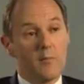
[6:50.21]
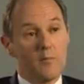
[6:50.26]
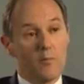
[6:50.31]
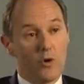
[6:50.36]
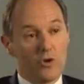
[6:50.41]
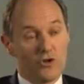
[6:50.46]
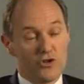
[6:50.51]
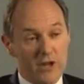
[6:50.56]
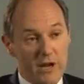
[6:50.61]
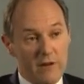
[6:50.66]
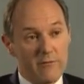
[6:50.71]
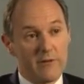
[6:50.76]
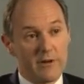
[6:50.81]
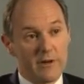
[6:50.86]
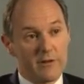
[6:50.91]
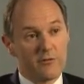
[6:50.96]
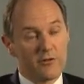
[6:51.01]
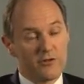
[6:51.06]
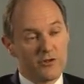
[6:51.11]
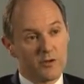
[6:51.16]
More generally
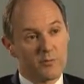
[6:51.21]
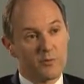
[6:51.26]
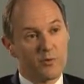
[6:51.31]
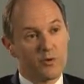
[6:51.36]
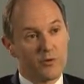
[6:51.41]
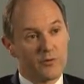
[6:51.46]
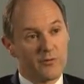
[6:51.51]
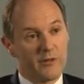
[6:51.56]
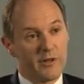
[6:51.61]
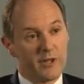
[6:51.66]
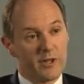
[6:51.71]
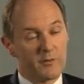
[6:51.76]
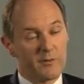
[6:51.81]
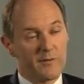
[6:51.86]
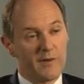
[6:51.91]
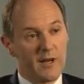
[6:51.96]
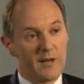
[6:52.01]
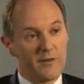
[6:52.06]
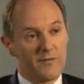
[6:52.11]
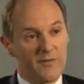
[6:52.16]
across the portfolio,
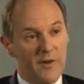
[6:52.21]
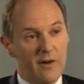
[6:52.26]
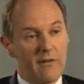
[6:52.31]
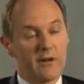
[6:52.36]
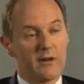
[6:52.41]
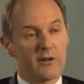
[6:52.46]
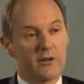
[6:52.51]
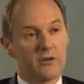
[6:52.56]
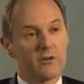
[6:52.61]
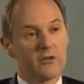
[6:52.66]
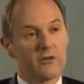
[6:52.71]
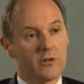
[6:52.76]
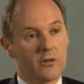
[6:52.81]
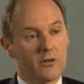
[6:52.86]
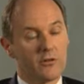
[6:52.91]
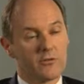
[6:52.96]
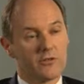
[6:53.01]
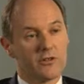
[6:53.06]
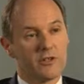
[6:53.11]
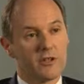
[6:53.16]
we've had a very good
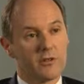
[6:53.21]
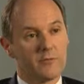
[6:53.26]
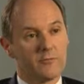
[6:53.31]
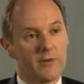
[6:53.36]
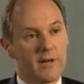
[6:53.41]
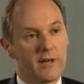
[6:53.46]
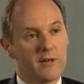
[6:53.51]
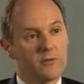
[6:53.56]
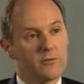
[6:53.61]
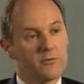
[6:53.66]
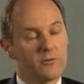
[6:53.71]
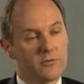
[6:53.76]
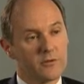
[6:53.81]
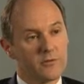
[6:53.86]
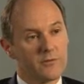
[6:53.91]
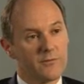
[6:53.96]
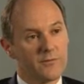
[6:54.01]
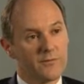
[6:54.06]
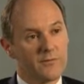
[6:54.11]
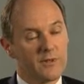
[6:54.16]
long-term record
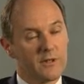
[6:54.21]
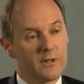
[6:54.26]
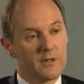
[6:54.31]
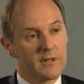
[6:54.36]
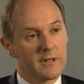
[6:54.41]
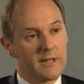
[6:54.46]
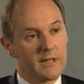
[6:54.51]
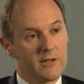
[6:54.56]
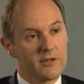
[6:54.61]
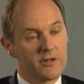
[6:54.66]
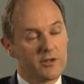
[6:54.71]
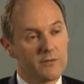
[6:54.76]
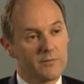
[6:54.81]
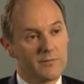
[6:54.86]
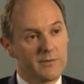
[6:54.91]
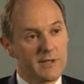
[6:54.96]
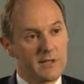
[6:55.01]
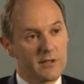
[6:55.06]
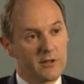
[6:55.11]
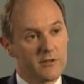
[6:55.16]
of
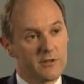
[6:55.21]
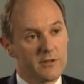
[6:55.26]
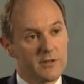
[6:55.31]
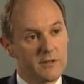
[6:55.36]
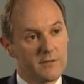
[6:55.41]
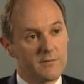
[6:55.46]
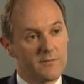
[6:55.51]
insolvency losses.